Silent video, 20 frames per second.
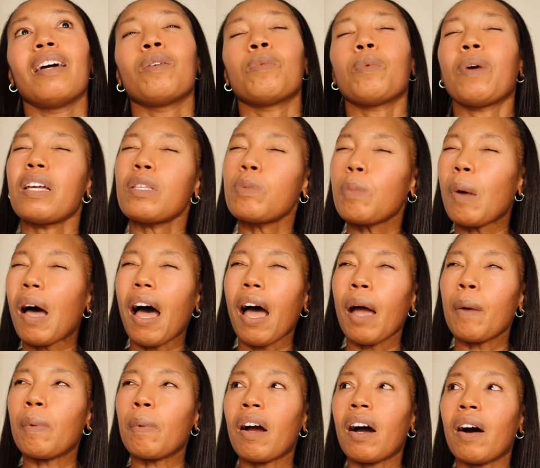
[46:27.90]
raised my
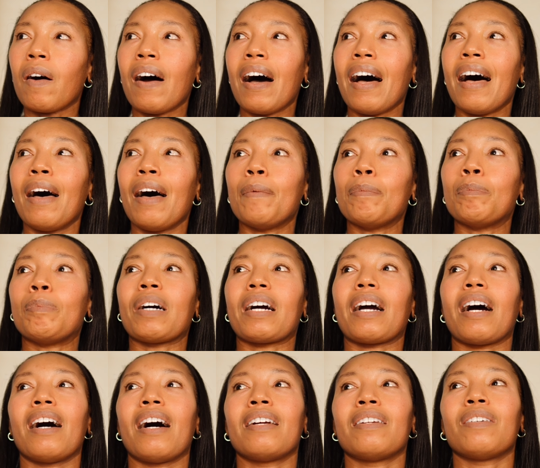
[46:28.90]
eyebrow at but
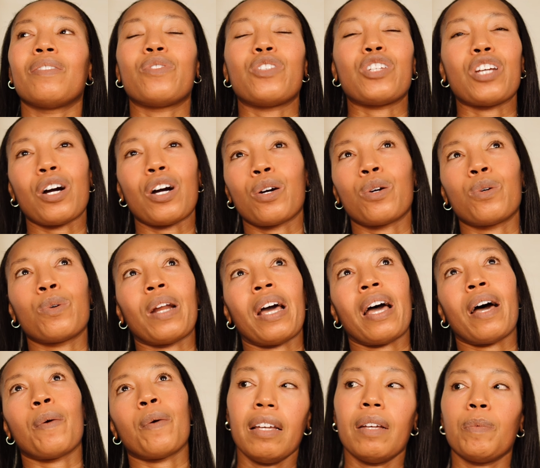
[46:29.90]
kind of chuckled
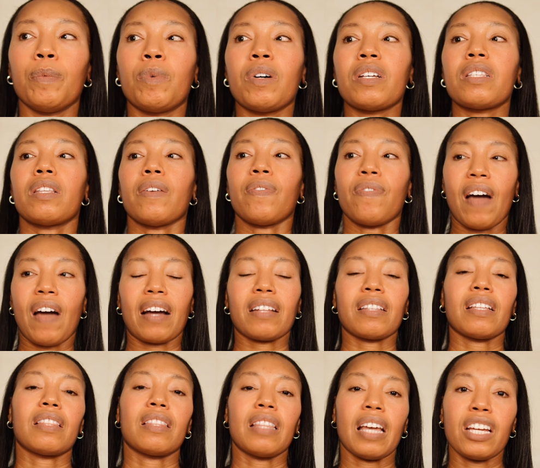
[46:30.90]
at it was the fact
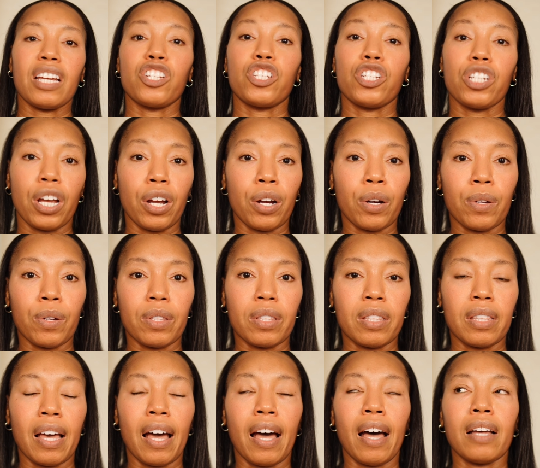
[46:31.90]
that they
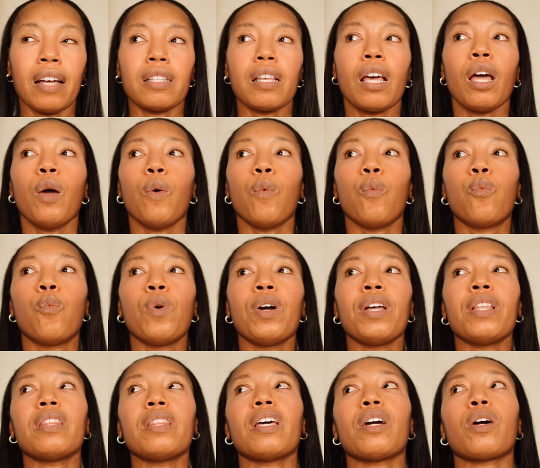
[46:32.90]
shared that
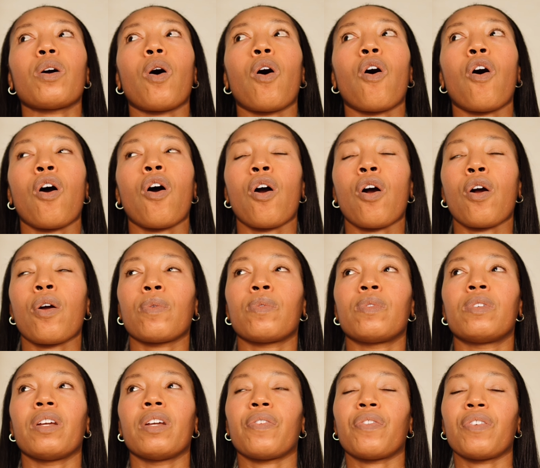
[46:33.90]
when there are
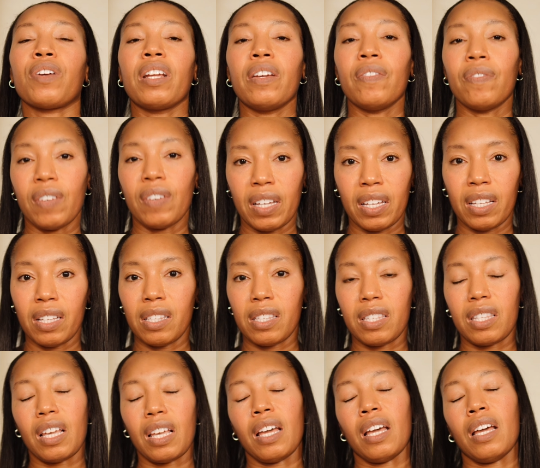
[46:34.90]
different
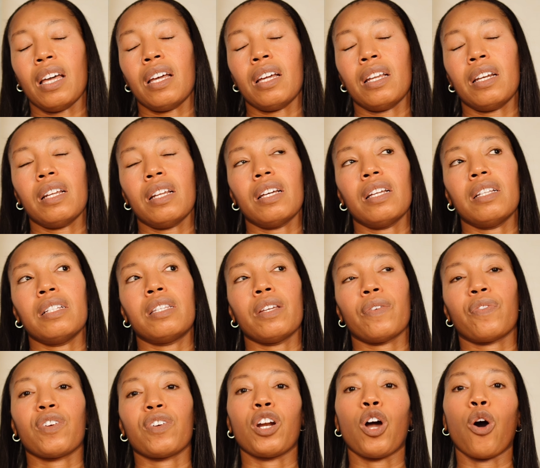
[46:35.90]
events and
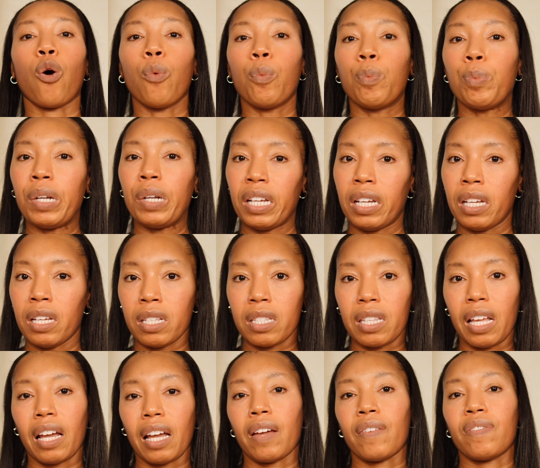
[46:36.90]
different openings,
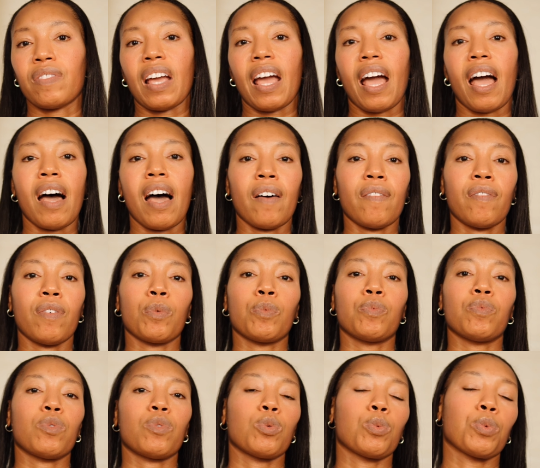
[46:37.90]
like if they have
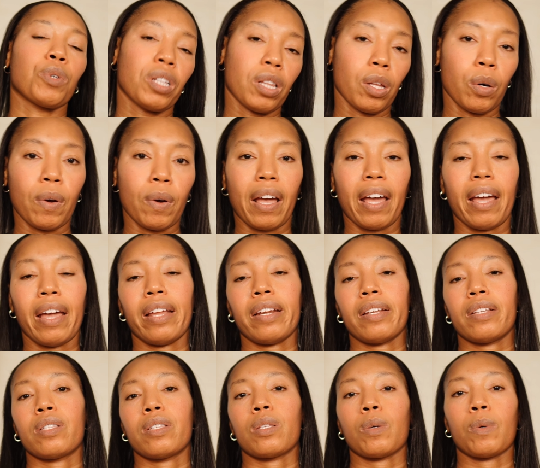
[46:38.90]
to relocate
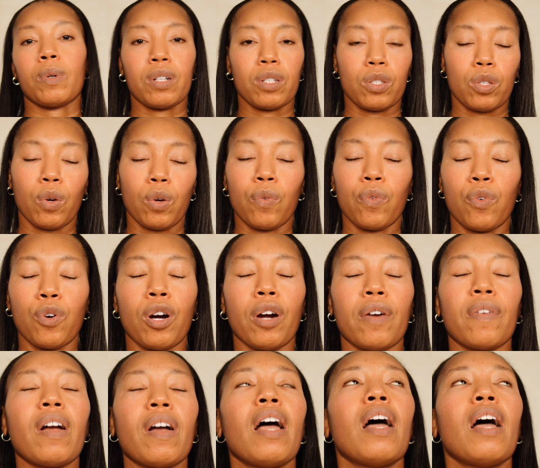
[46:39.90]
and so on and so forth,